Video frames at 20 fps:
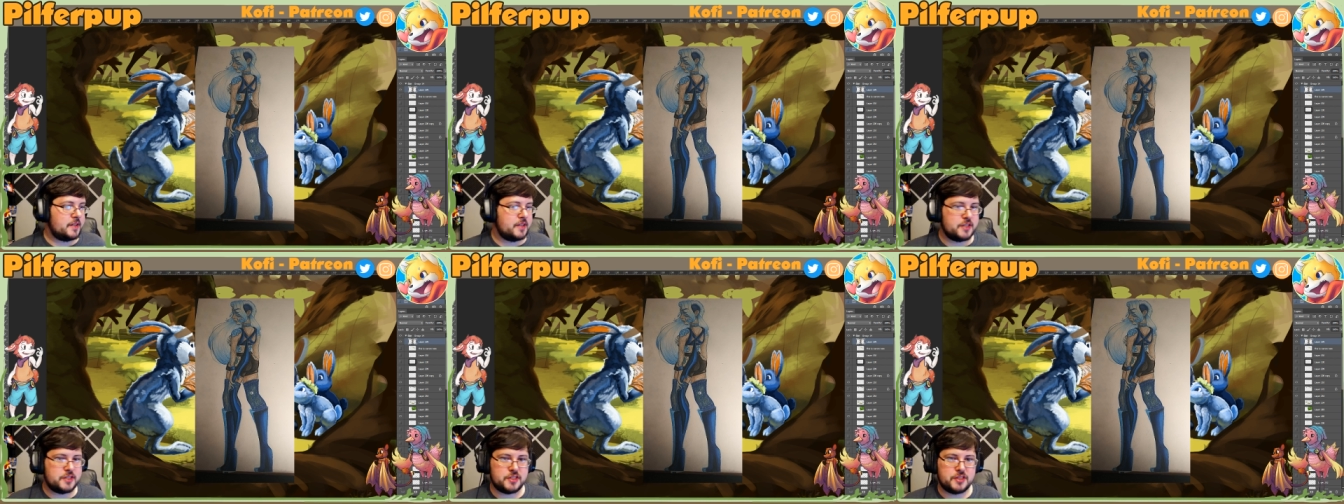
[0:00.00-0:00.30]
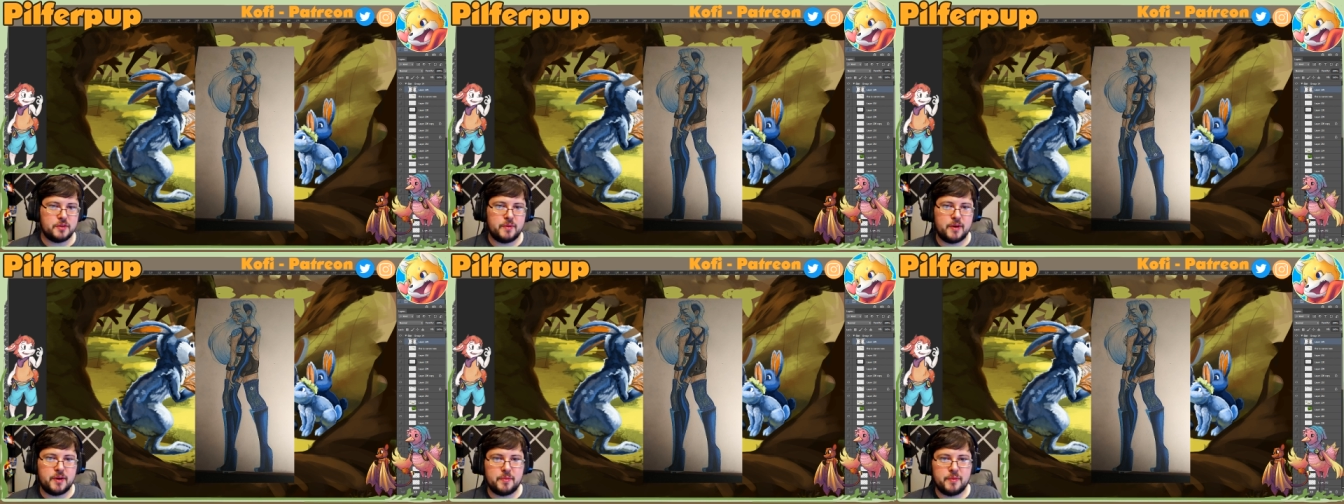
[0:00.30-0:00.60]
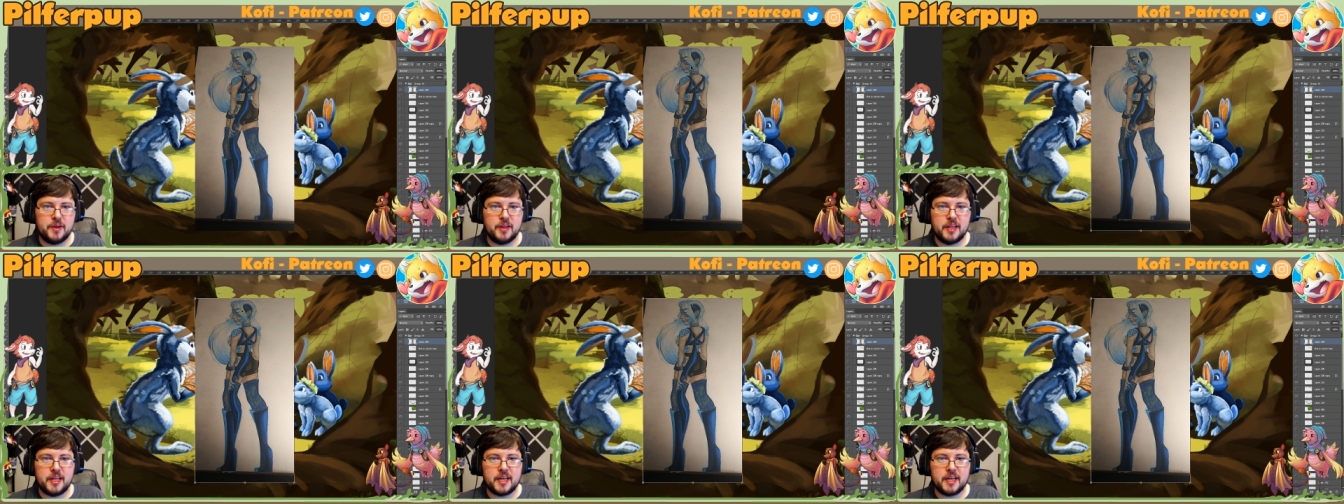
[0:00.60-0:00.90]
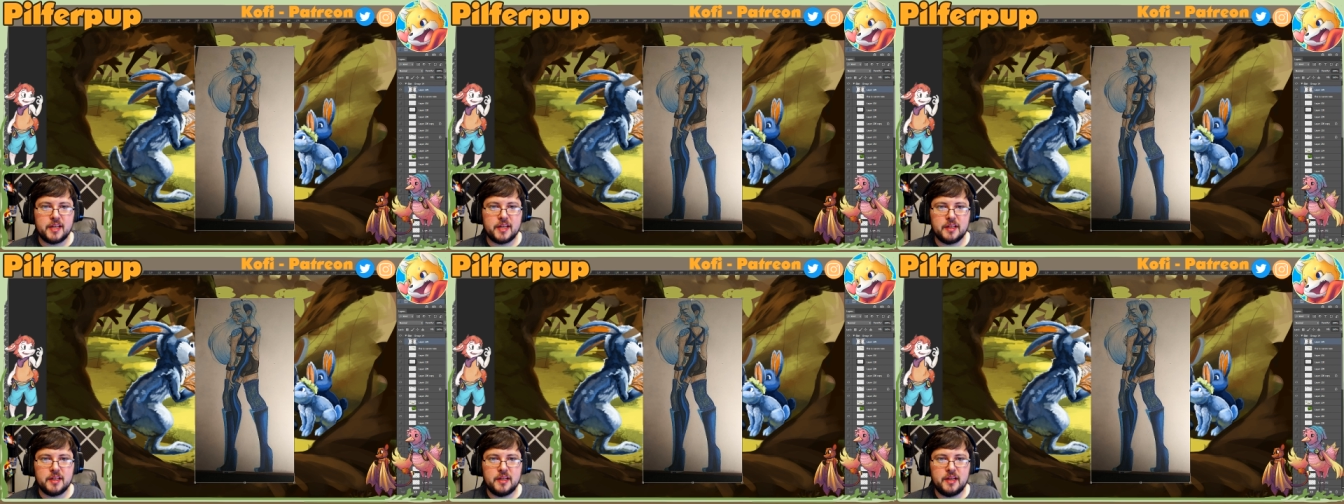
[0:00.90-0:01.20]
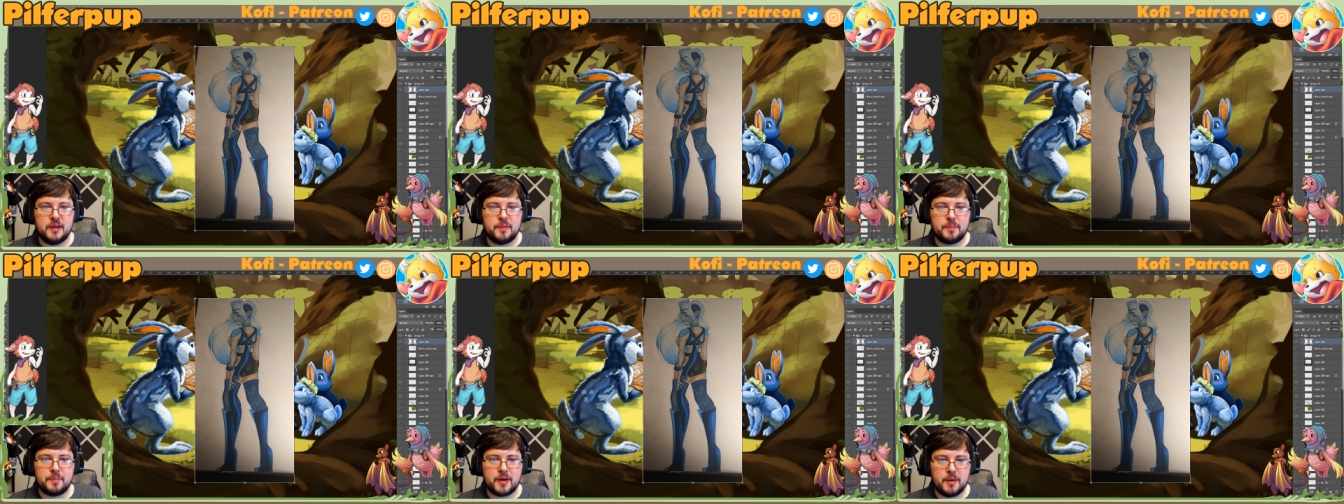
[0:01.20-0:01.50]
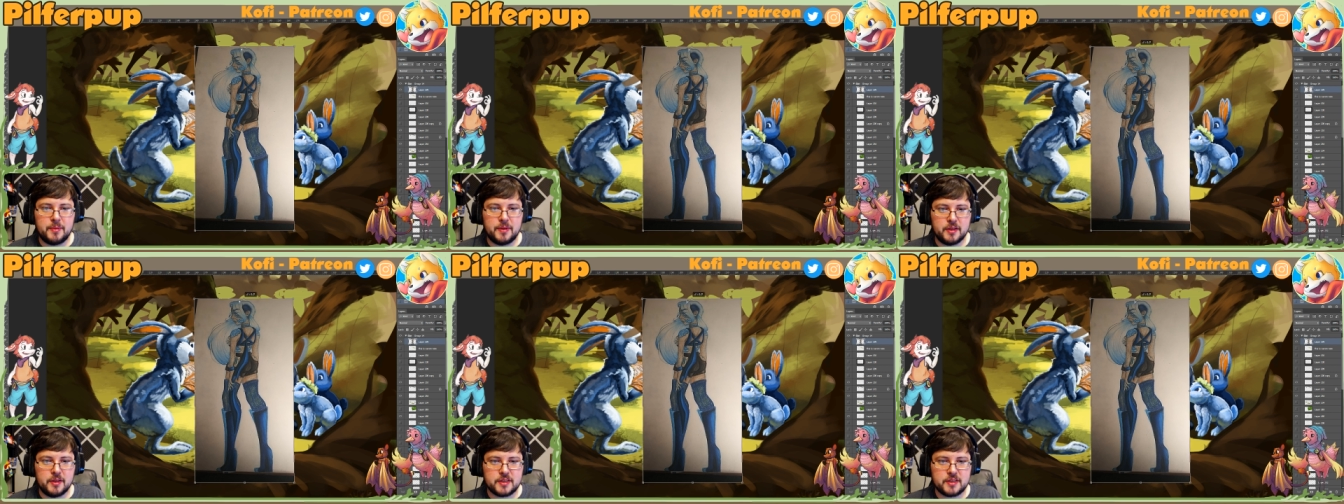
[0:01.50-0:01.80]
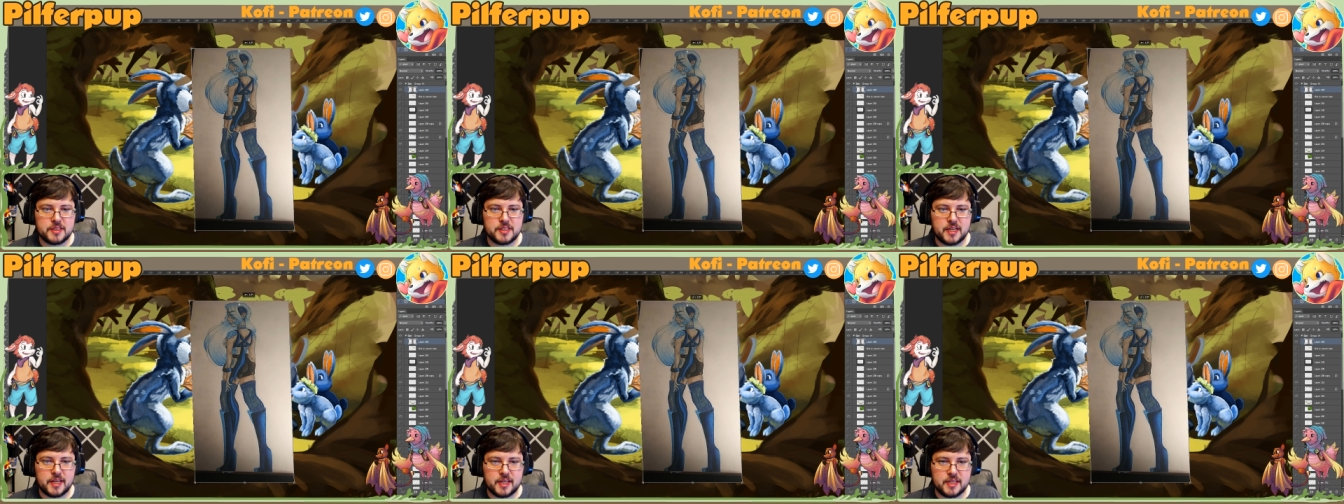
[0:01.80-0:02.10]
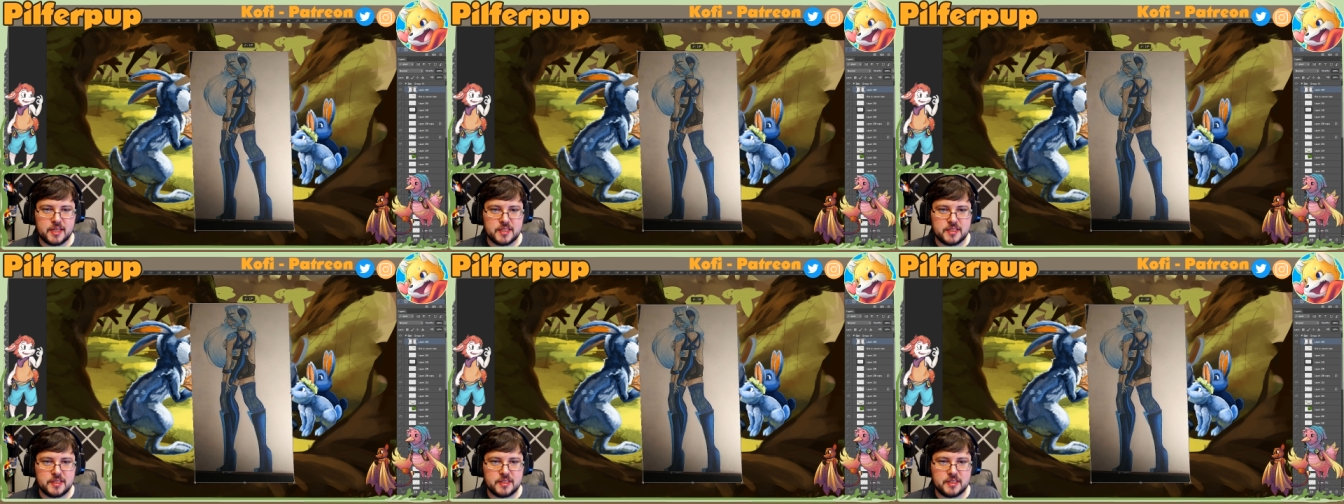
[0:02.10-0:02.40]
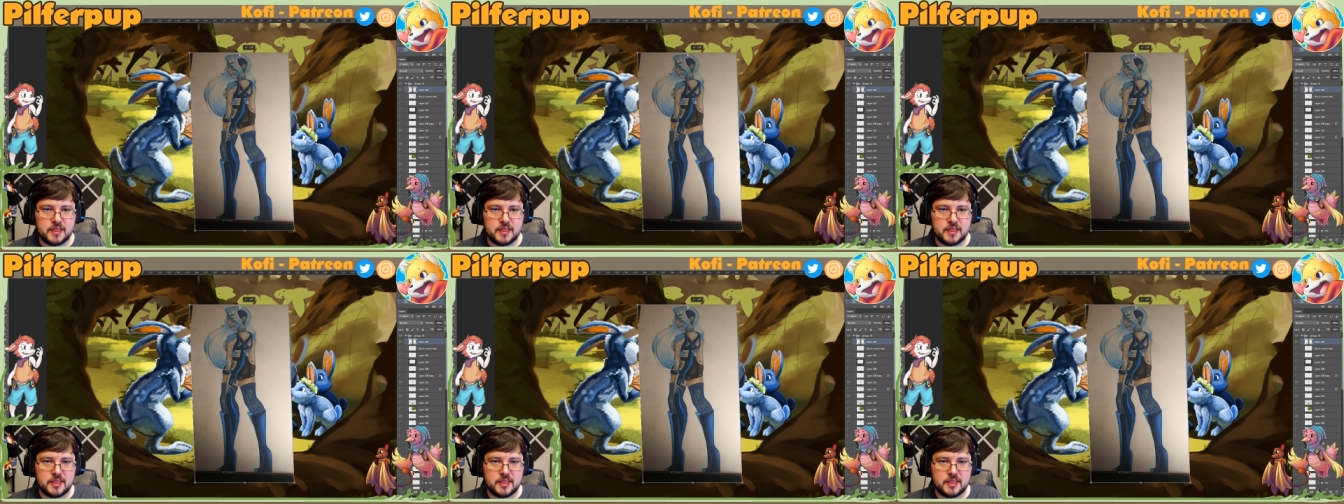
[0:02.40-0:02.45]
So what really it probably looks like is